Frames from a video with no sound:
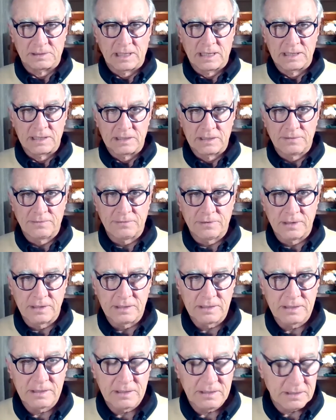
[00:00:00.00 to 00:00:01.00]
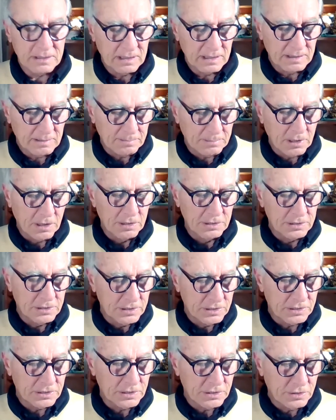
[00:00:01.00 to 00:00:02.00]
and different
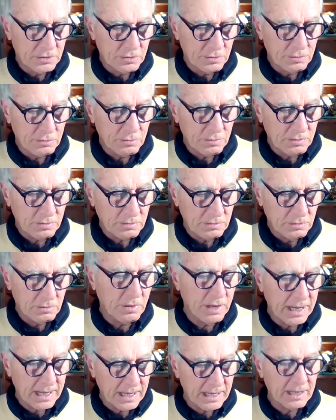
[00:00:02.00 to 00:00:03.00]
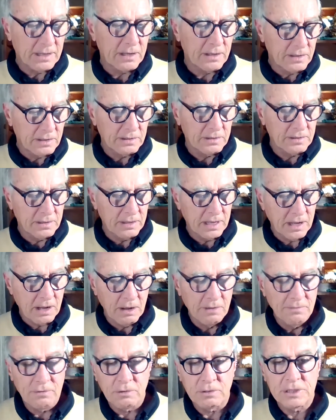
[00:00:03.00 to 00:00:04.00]
approaches to looking at the
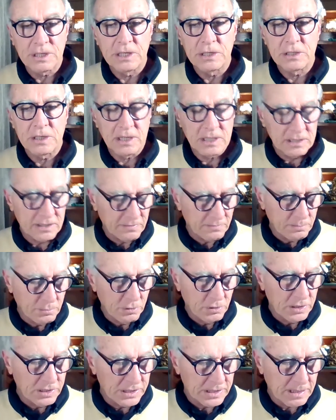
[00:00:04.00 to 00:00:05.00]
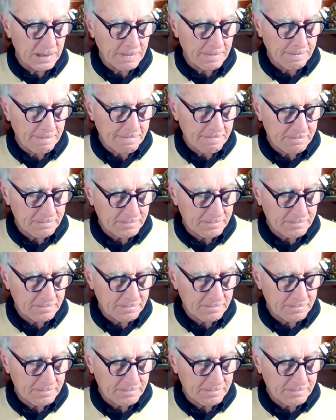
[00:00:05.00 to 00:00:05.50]
overall teachings of Buddhism,